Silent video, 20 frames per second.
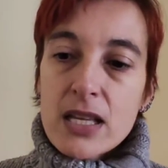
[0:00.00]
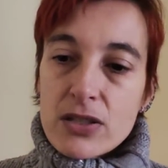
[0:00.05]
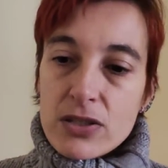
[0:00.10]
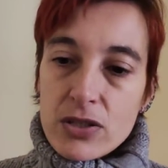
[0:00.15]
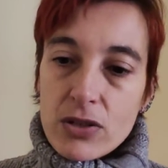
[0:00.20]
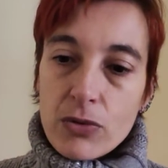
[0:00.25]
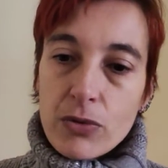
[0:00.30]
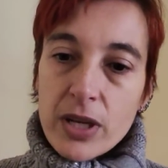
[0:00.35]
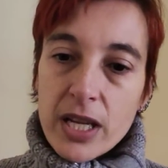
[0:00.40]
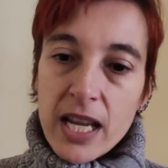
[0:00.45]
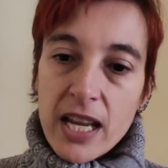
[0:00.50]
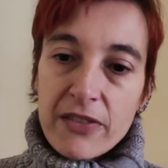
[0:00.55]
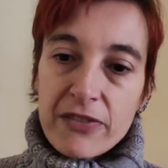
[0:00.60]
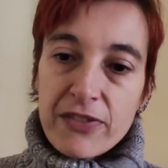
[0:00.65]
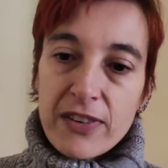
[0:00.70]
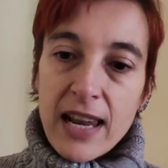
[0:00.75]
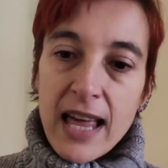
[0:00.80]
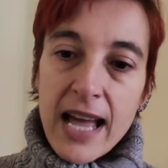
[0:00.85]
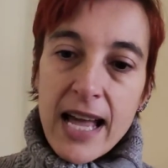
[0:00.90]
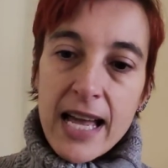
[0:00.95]
So we
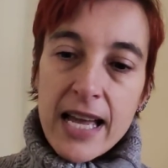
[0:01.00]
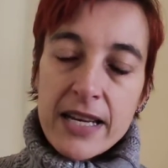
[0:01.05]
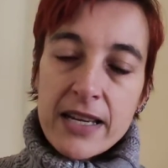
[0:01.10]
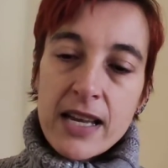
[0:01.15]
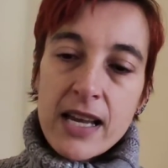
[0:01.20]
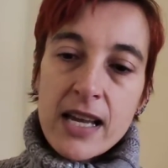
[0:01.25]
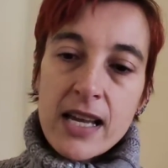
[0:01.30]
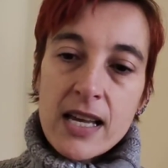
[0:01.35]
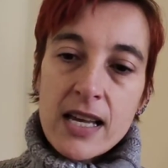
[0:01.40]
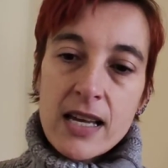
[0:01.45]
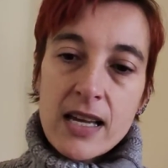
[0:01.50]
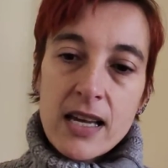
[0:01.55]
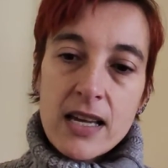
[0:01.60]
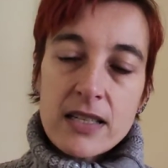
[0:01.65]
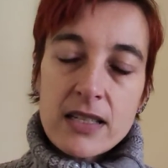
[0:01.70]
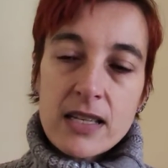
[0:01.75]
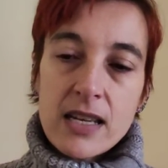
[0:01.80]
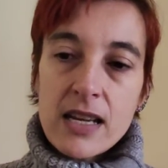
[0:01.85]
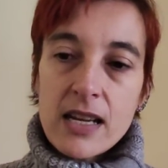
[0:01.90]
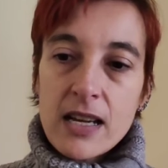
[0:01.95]
have Lan,
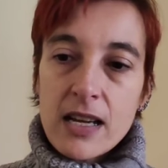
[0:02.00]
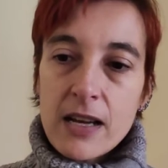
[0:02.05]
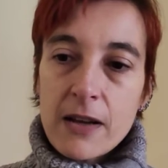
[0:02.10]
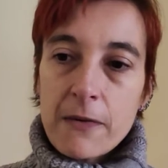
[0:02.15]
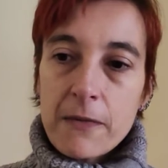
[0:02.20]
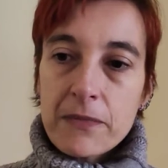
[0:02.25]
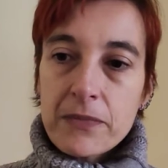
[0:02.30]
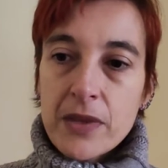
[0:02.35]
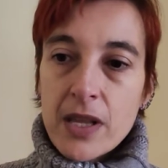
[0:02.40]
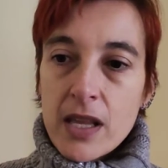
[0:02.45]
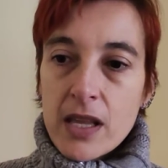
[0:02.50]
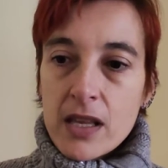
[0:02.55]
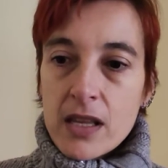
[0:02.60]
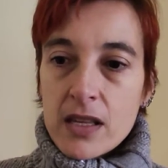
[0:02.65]
and um,